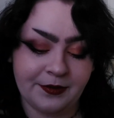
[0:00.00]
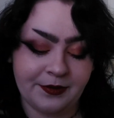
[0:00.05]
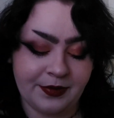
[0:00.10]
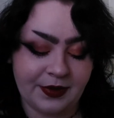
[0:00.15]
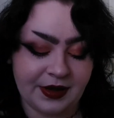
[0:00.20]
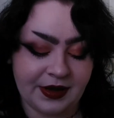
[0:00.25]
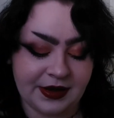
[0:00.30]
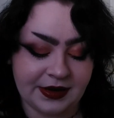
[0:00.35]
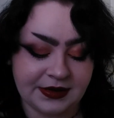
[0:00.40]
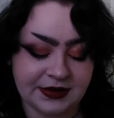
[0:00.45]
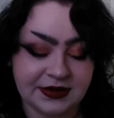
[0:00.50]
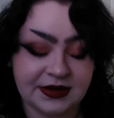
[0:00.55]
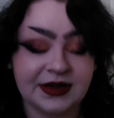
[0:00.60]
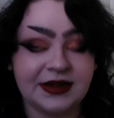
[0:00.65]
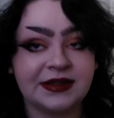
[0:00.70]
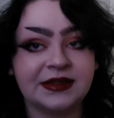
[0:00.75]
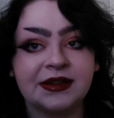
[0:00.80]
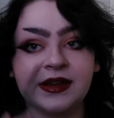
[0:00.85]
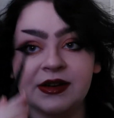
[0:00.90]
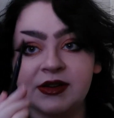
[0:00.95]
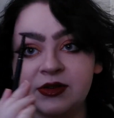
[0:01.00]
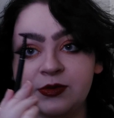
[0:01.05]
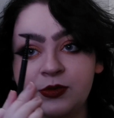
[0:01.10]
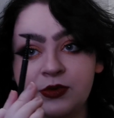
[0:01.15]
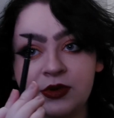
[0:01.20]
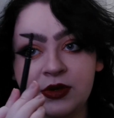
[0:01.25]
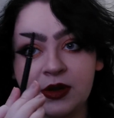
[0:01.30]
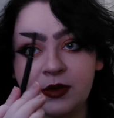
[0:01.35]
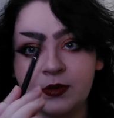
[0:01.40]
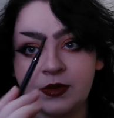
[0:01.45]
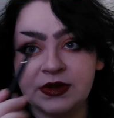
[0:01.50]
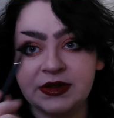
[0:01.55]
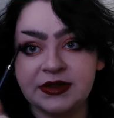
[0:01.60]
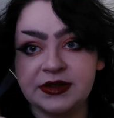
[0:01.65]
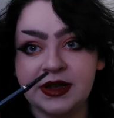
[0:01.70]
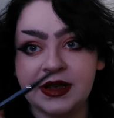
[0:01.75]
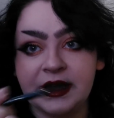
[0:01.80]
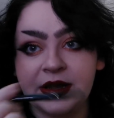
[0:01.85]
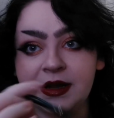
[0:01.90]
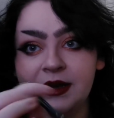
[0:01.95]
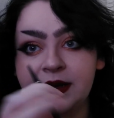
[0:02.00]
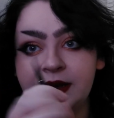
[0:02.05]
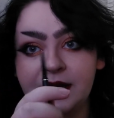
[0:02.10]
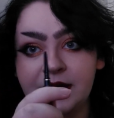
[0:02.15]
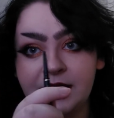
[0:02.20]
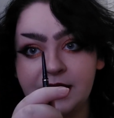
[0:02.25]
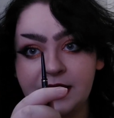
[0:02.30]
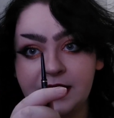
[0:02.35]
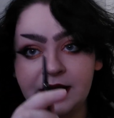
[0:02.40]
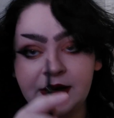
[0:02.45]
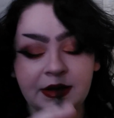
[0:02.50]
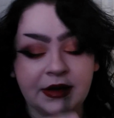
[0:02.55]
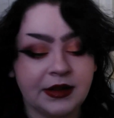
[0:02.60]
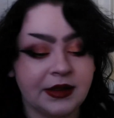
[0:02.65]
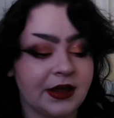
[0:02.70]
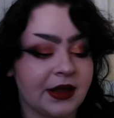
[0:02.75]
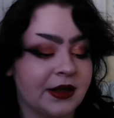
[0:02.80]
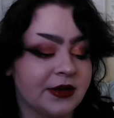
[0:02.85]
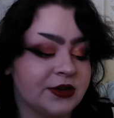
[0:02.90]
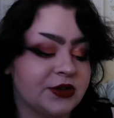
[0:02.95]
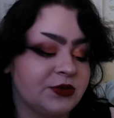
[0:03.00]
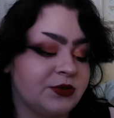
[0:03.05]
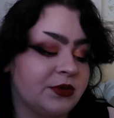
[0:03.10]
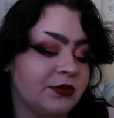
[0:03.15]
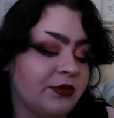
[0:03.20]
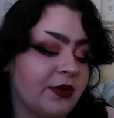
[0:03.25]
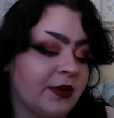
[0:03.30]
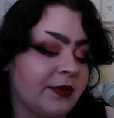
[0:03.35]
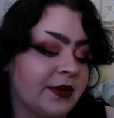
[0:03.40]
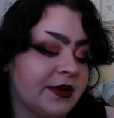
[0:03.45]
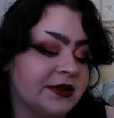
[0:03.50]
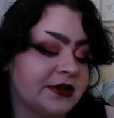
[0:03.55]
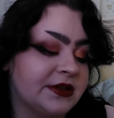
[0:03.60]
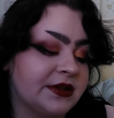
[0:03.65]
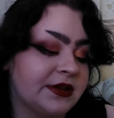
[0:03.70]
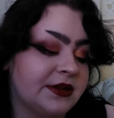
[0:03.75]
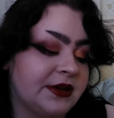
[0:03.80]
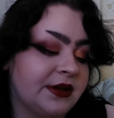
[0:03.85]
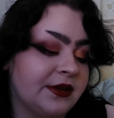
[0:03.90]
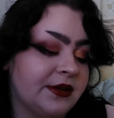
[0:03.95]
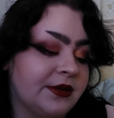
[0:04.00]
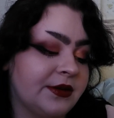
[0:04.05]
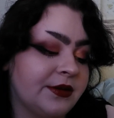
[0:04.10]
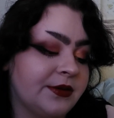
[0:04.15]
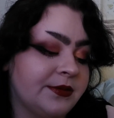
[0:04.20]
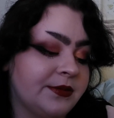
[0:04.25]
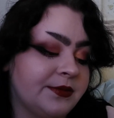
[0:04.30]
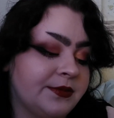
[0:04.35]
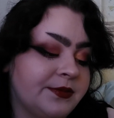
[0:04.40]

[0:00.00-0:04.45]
But it's got a spoolie on one side and the actual brow pencil on the other.